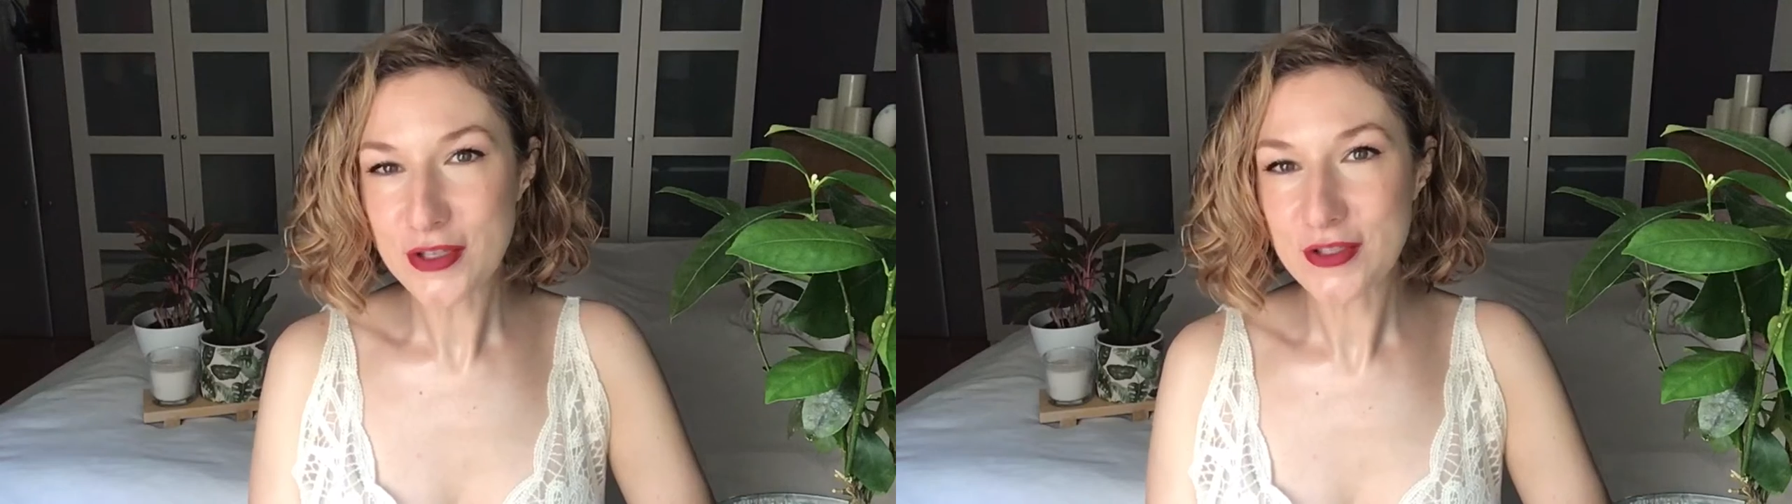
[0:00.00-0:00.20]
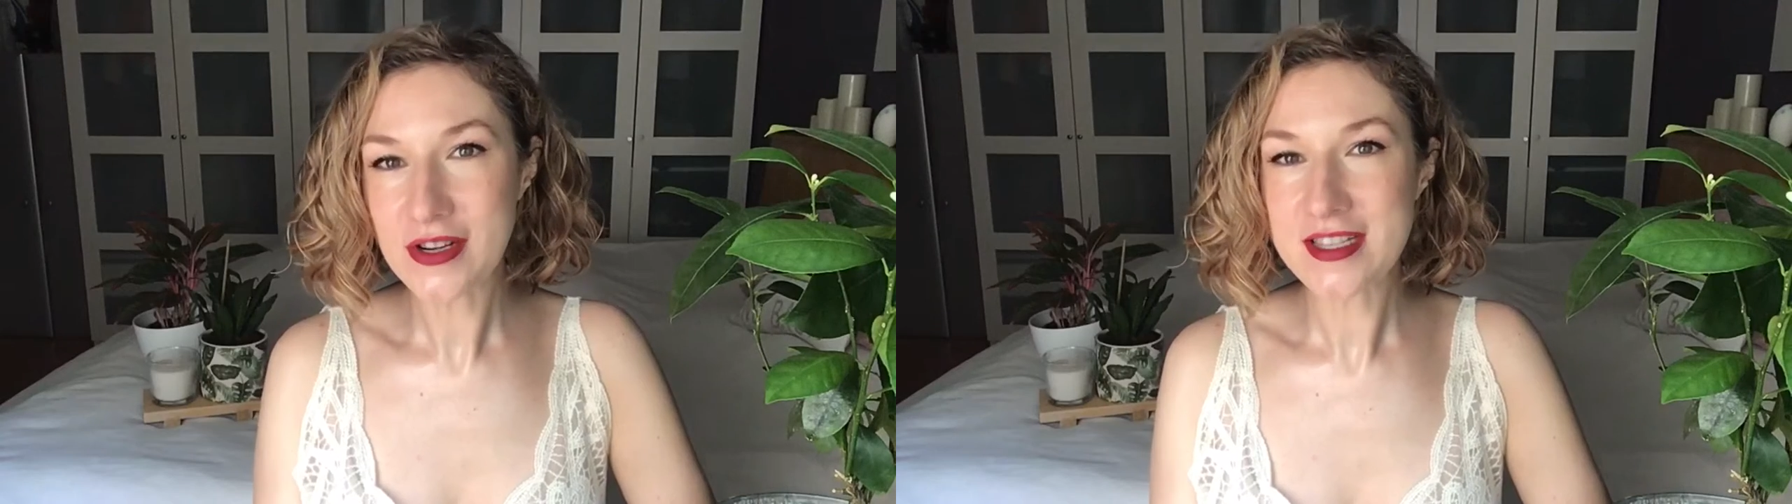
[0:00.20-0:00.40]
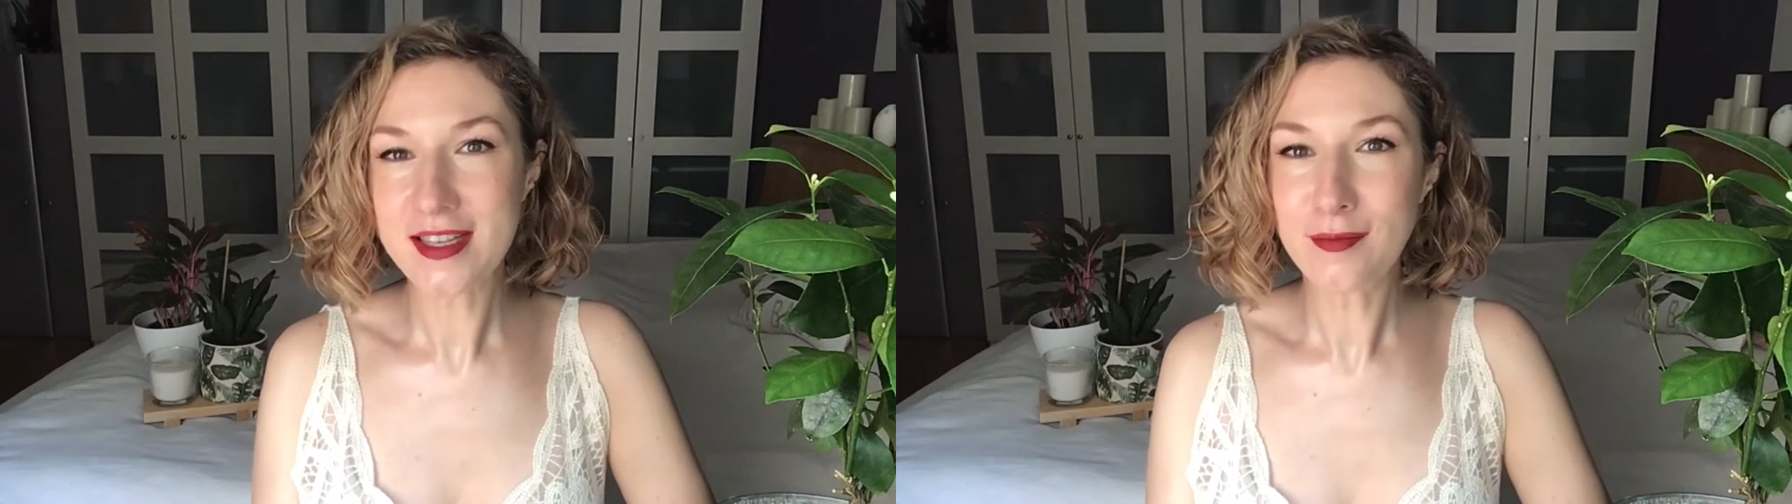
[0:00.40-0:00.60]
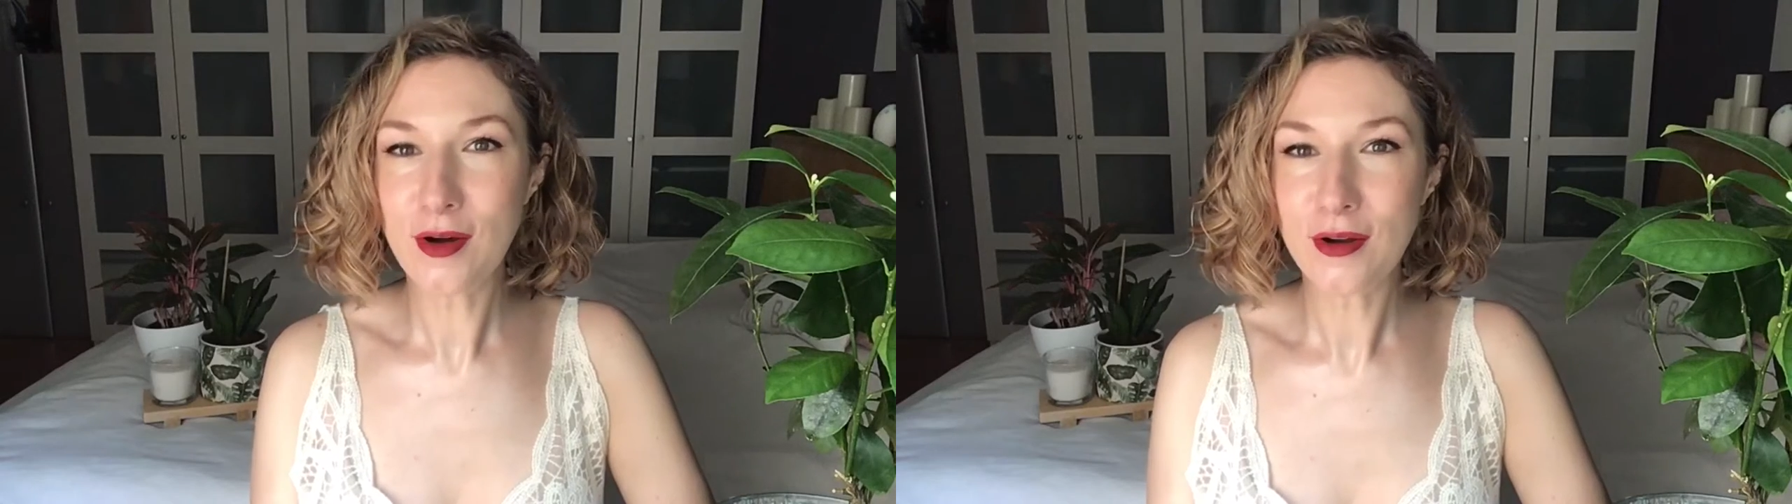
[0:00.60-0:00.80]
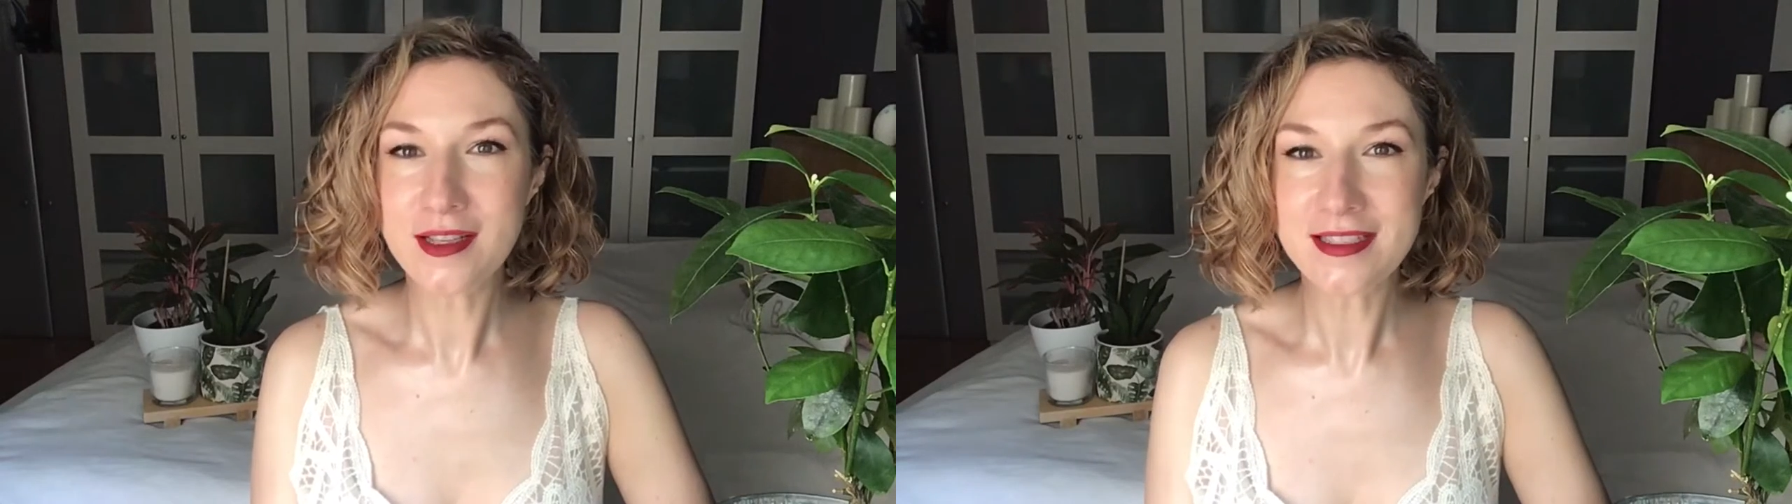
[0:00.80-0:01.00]
to our summer
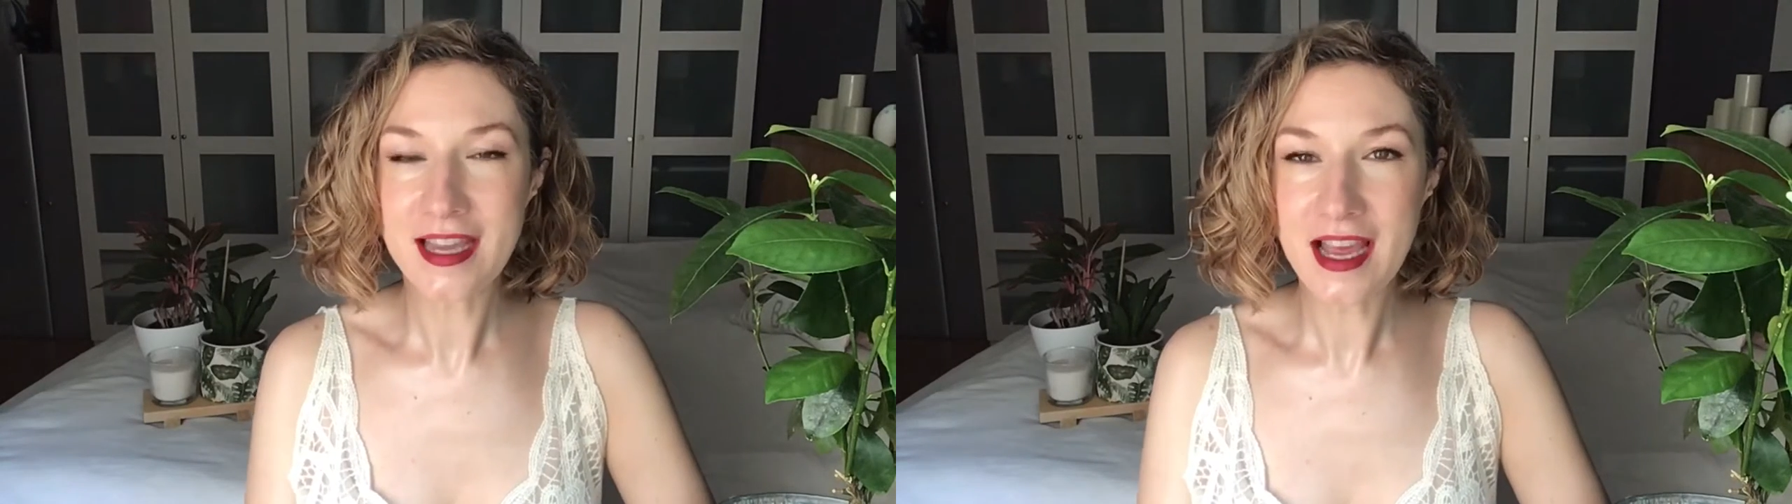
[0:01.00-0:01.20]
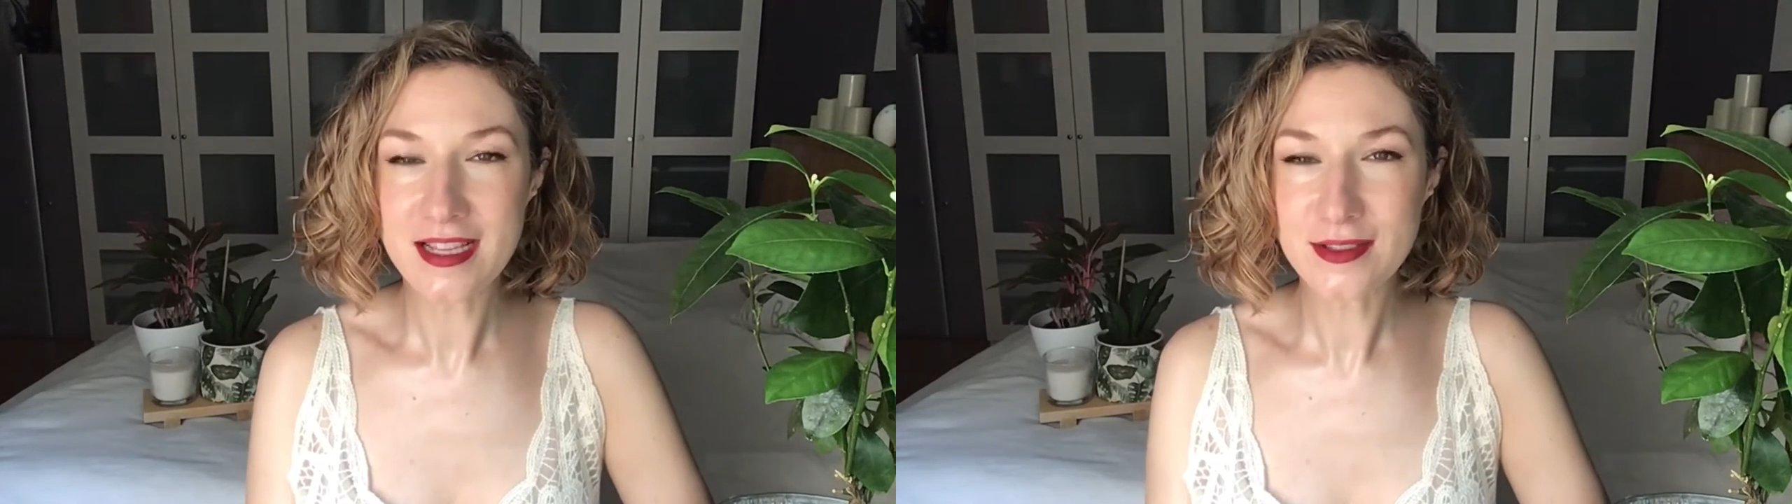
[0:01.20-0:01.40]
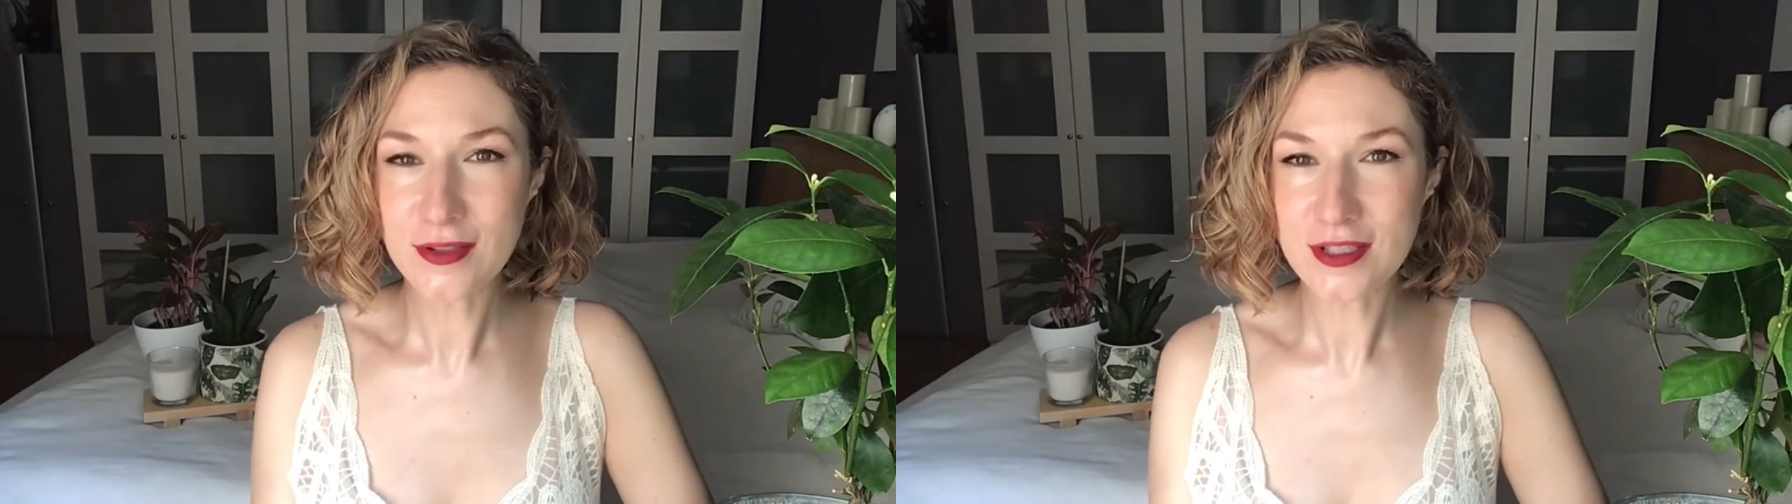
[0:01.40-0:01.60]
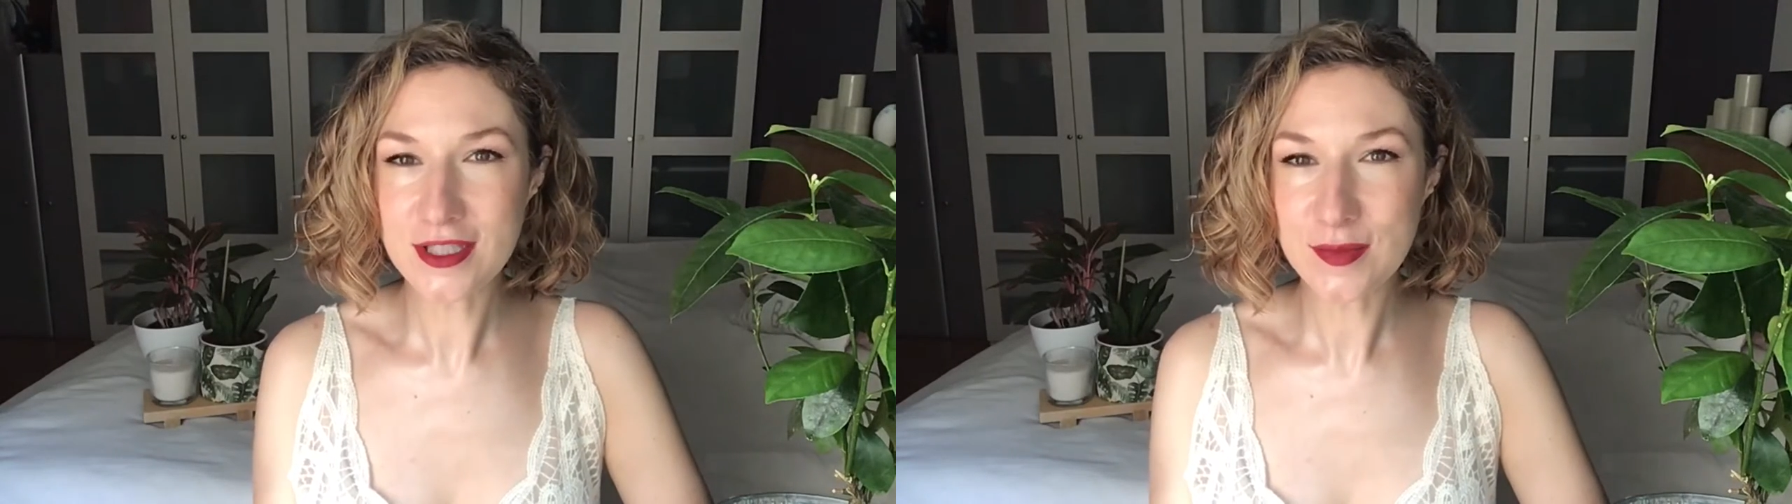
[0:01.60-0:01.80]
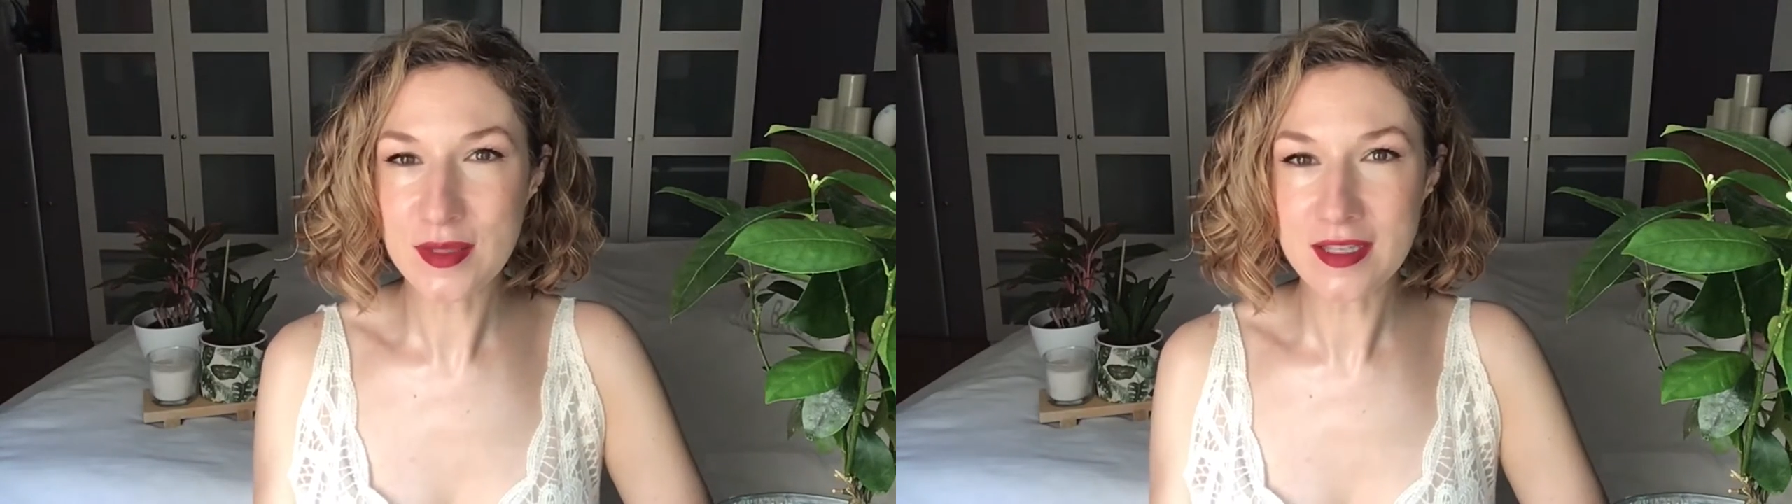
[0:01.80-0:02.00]
holiday has not
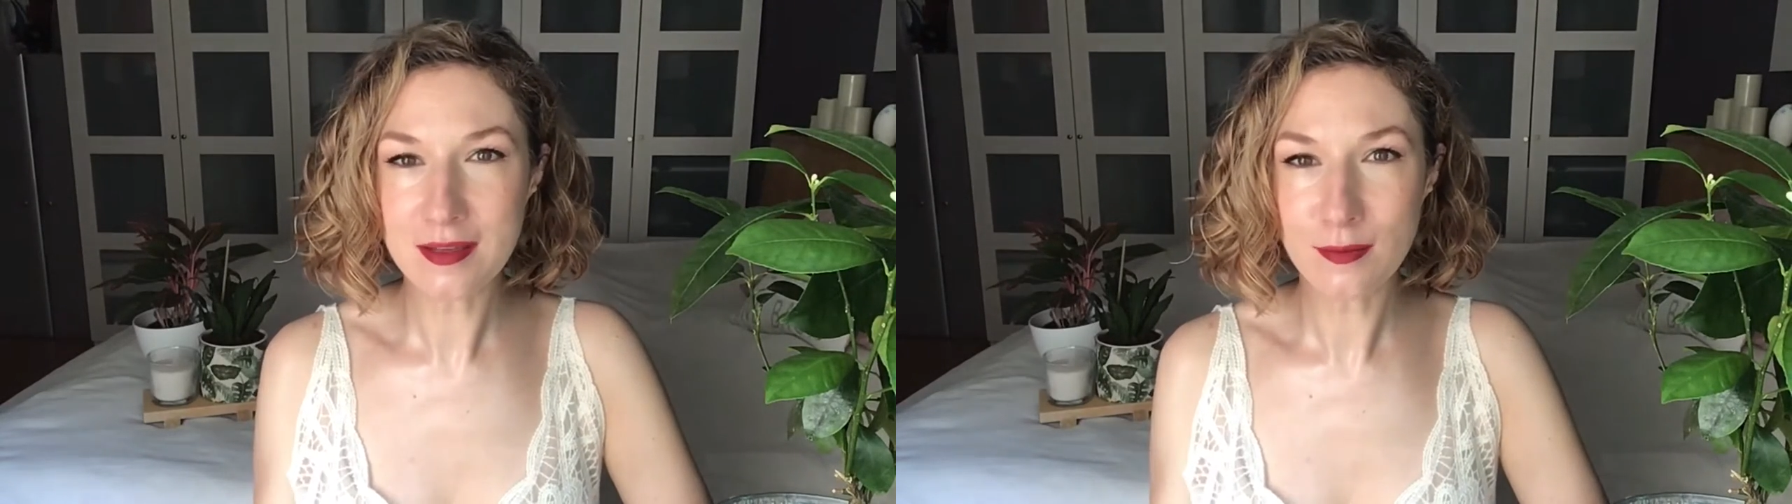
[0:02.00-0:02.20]
just been